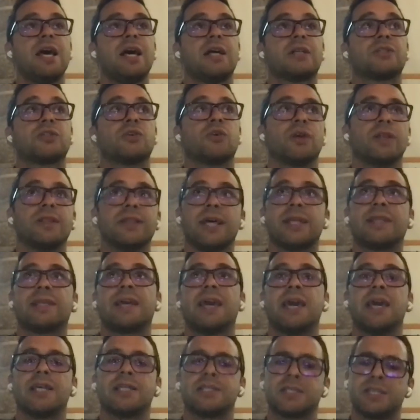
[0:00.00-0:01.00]
So in that
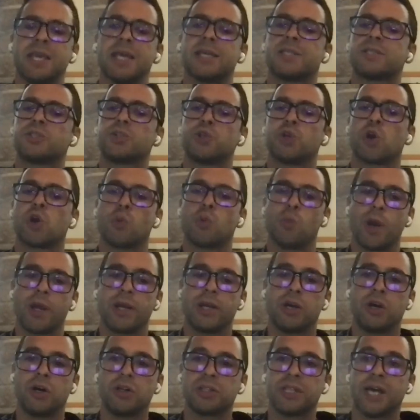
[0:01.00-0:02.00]
case, yes, sure, why
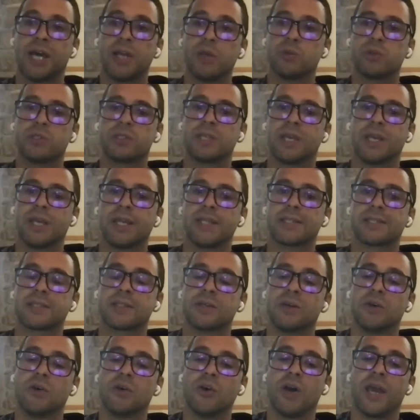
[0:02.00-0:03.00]
not? I would say let's
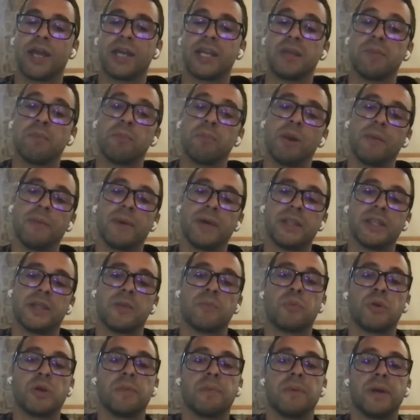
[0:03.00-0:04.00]
go and implement the
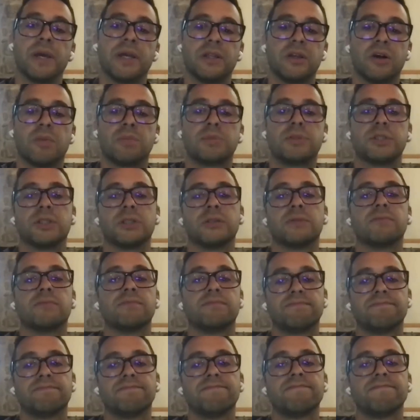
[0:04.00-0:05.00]
prepaid option.